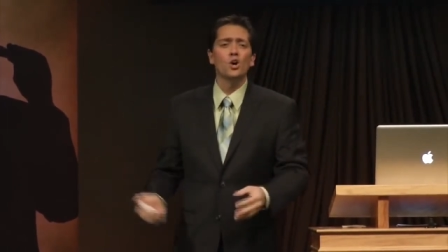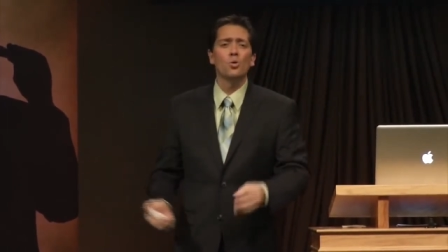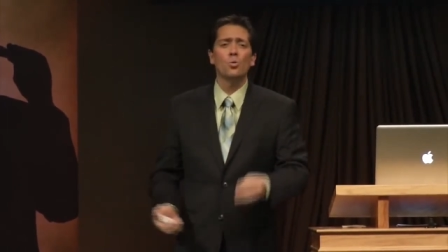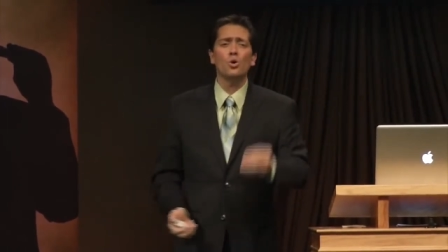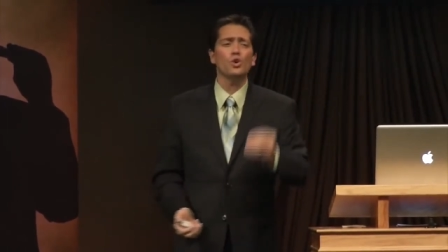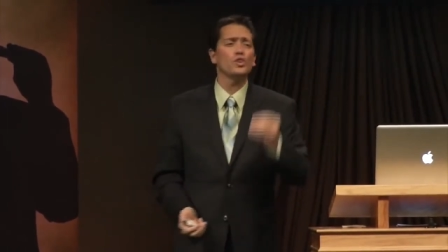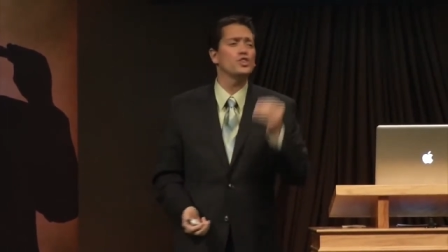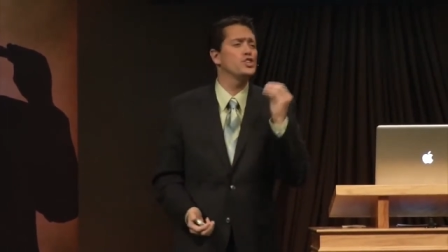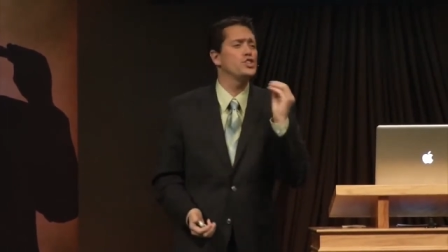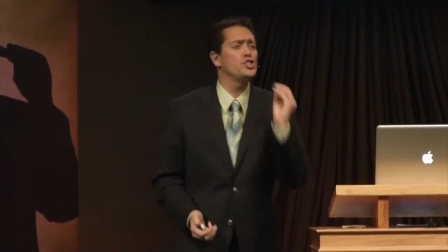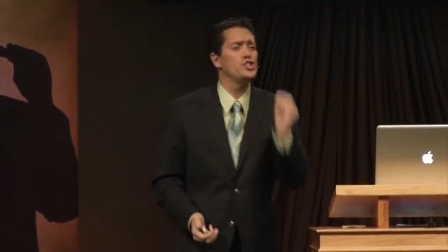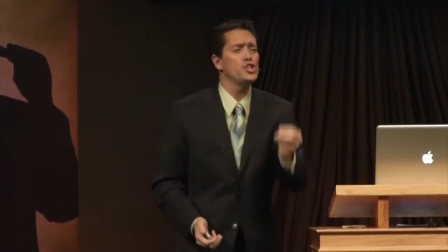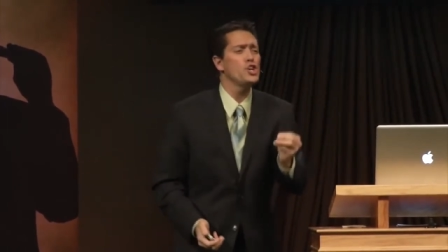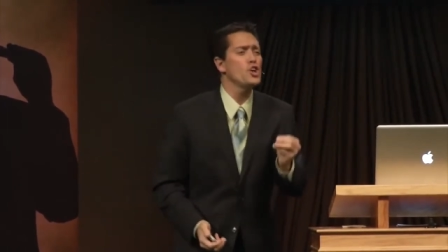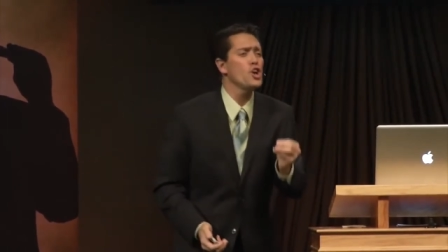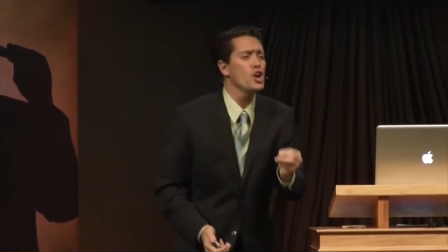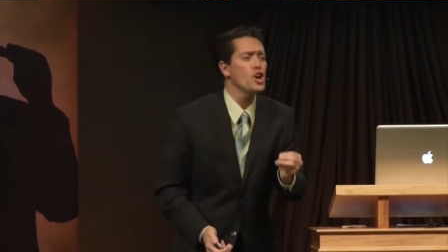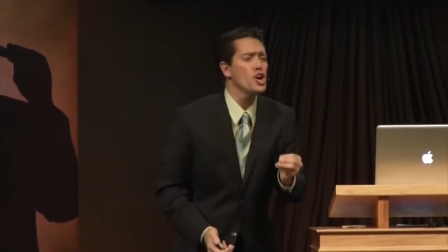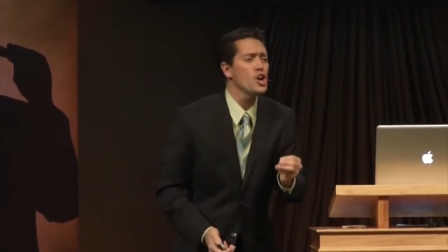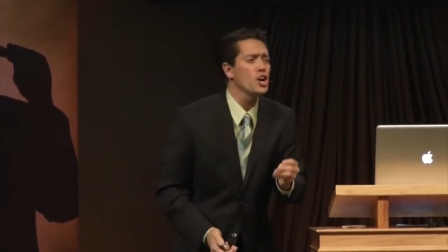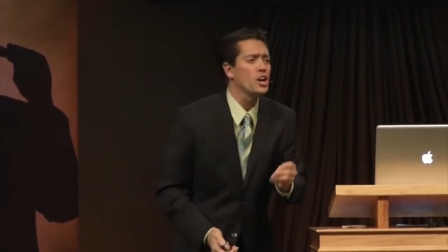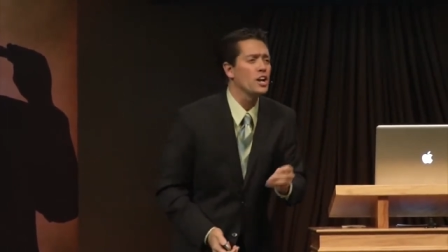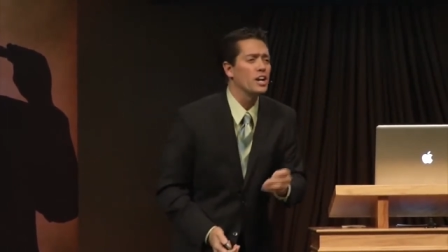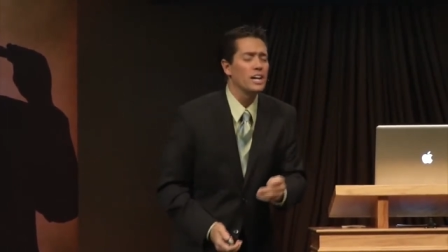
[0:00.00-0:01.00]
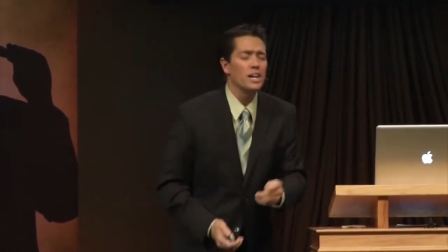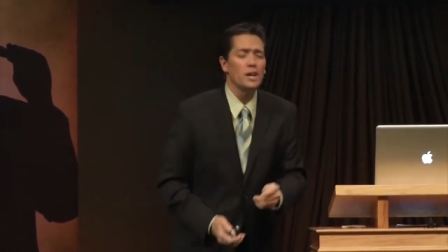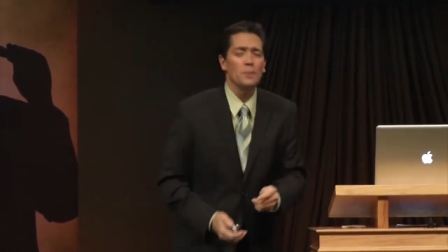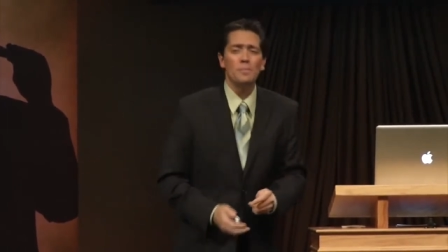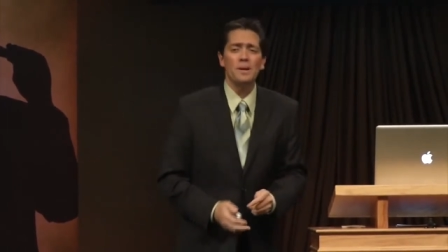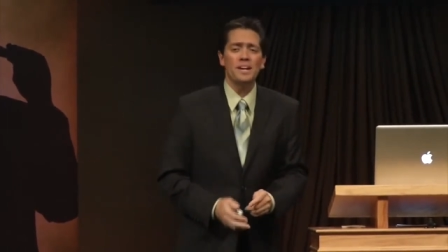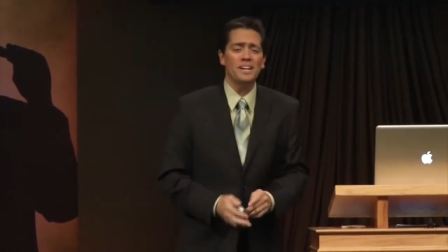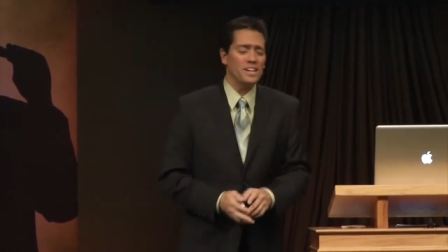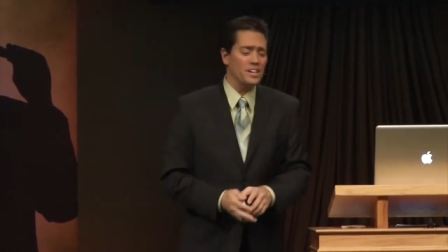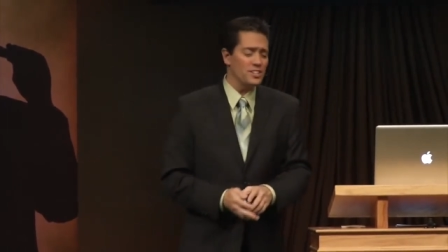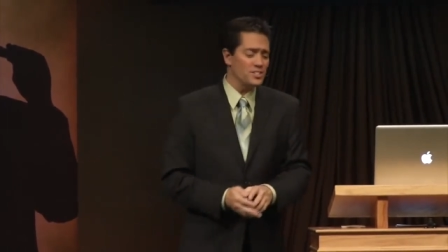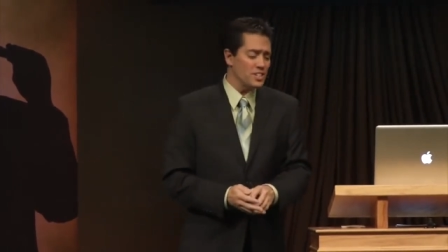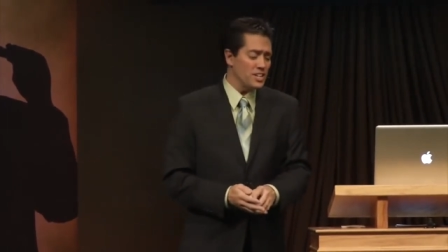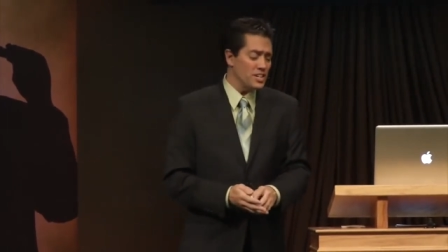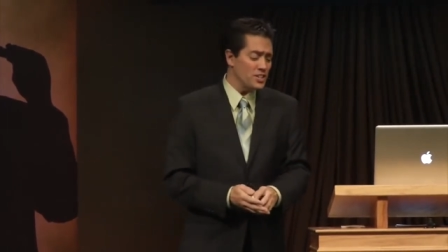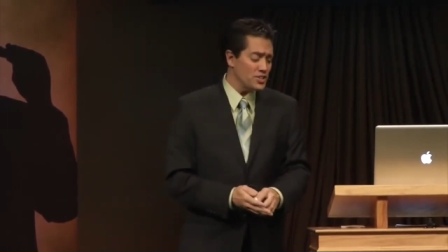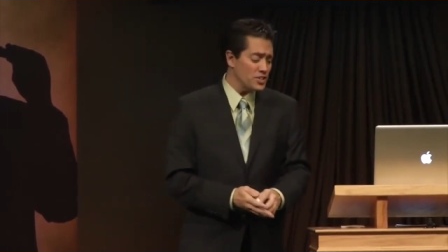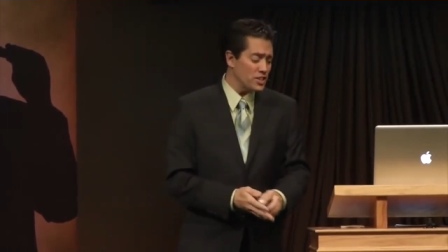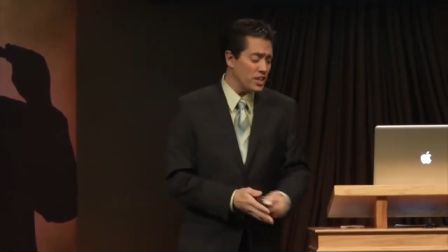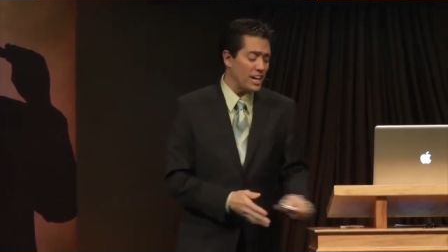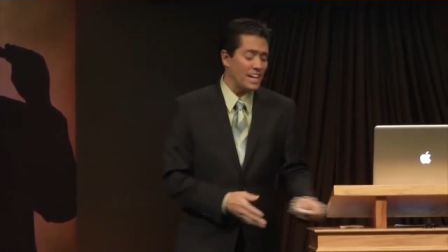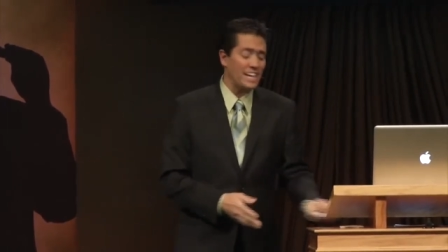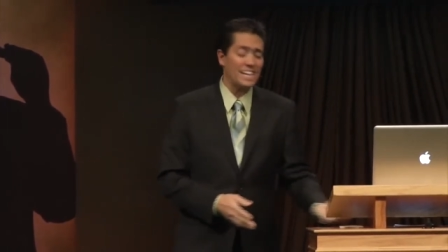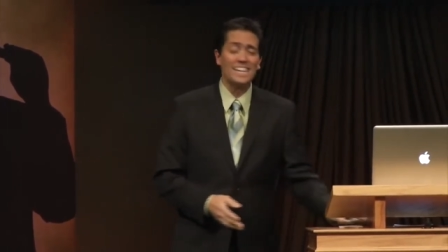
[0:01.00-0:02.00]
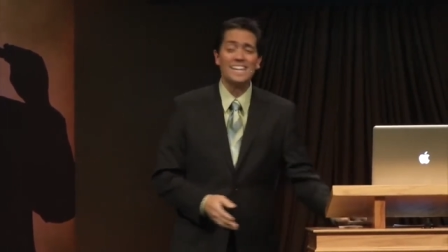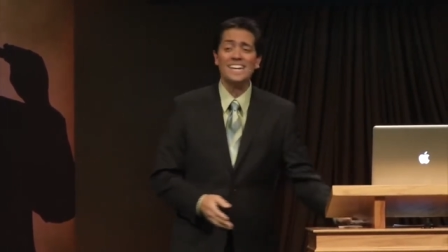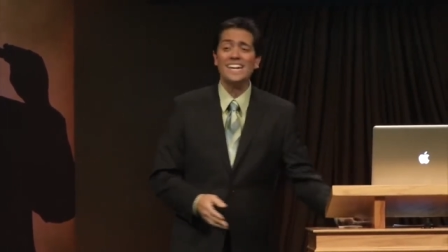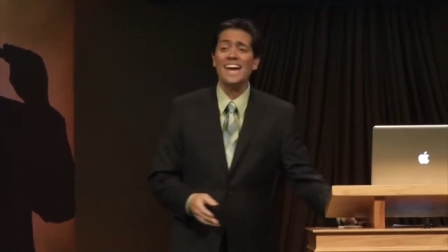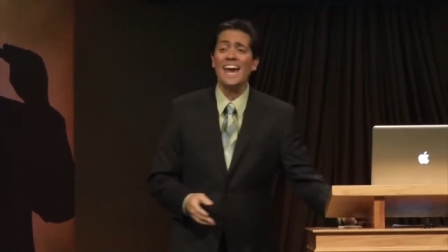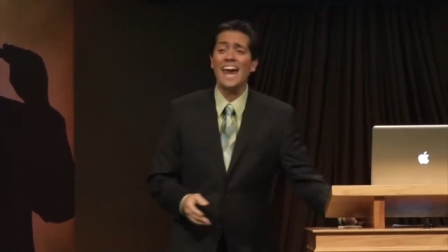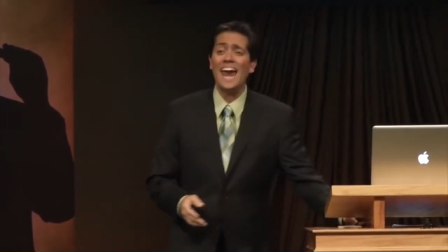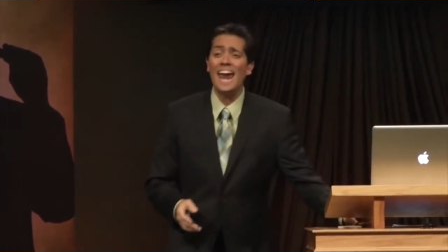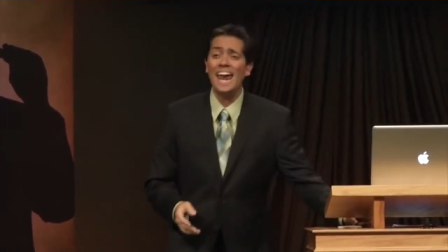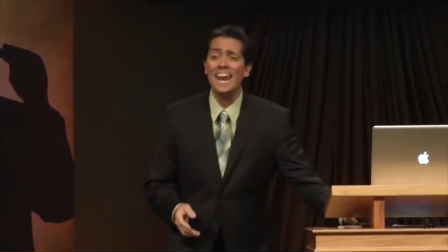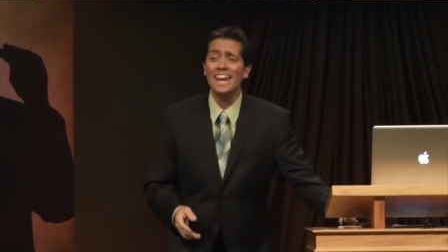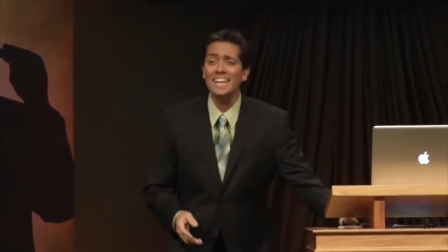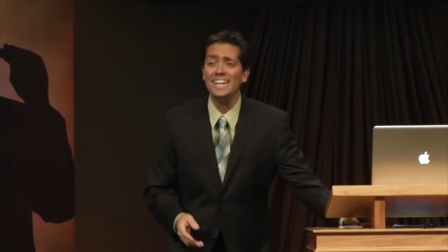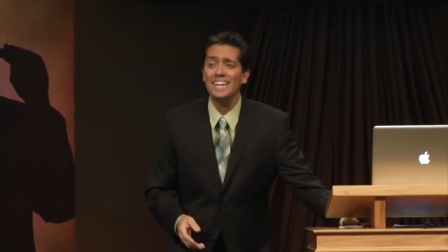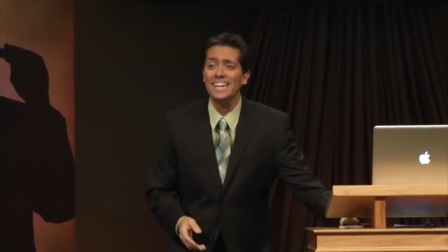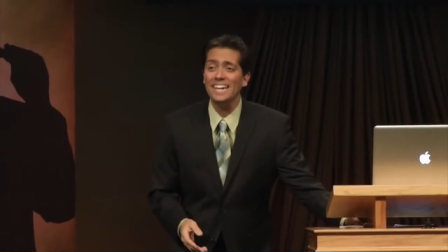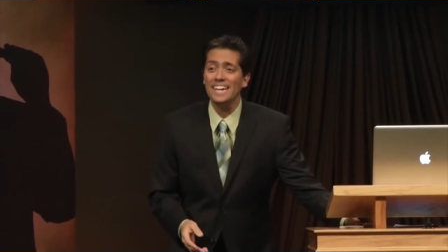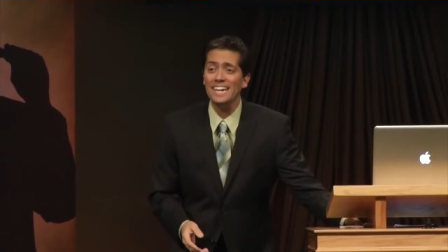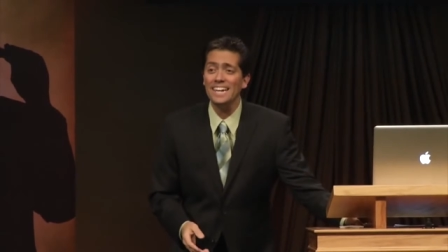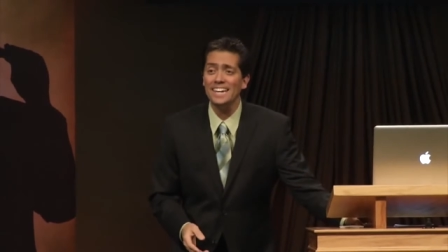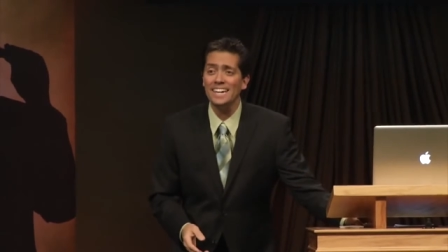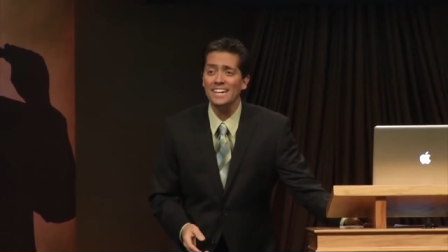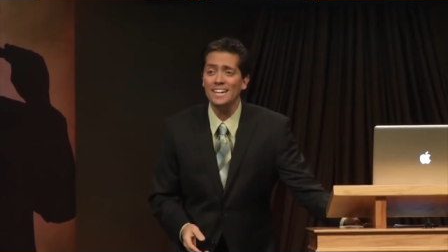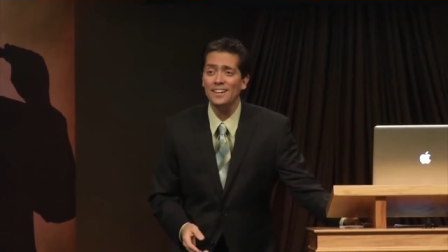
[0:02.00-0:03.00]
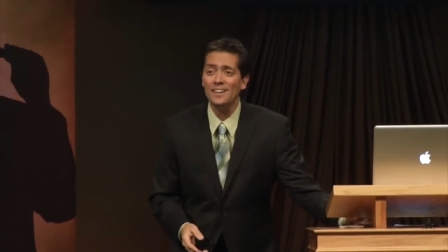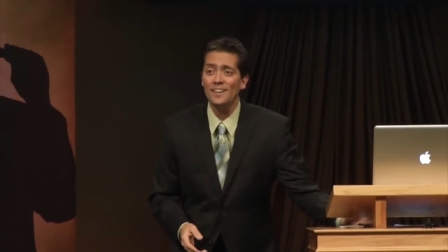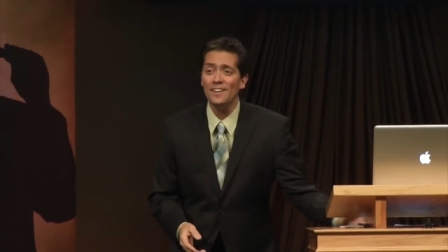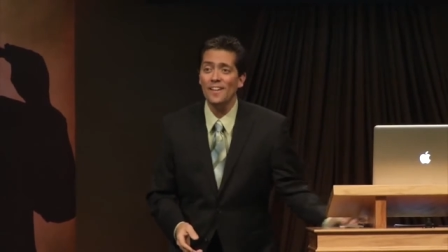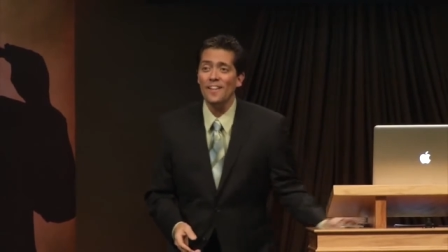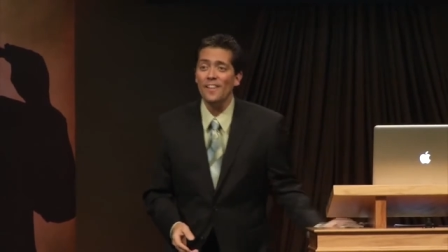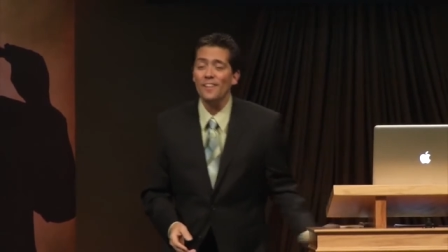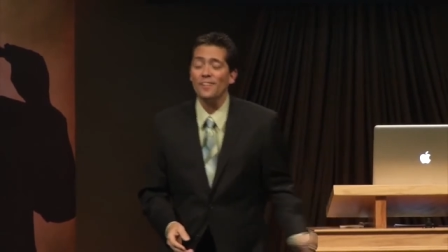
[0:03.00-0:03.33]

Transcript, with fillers: Well, sure, because it's like candy